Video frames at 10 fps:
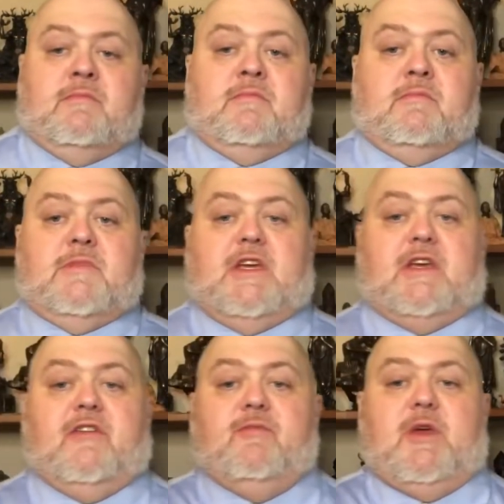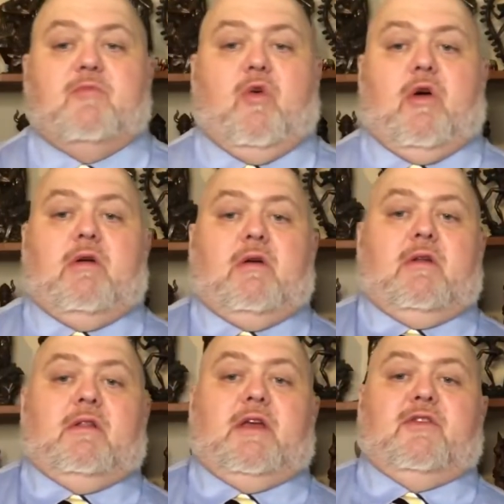it gives me more
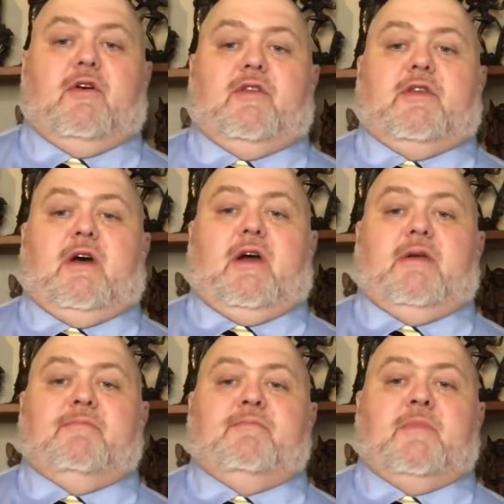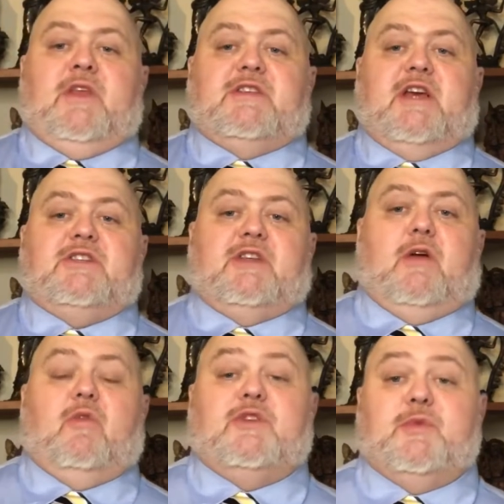length on the tie. It's actually down where
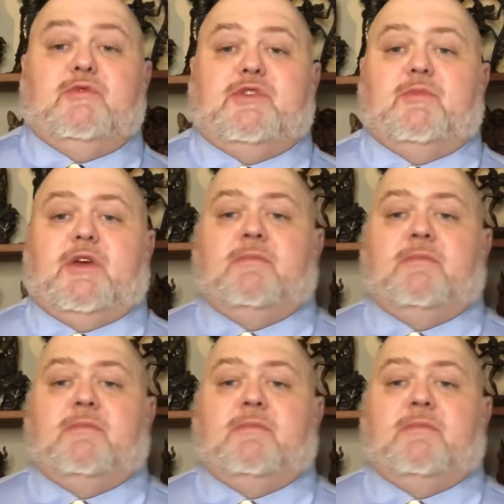it's supposed to be.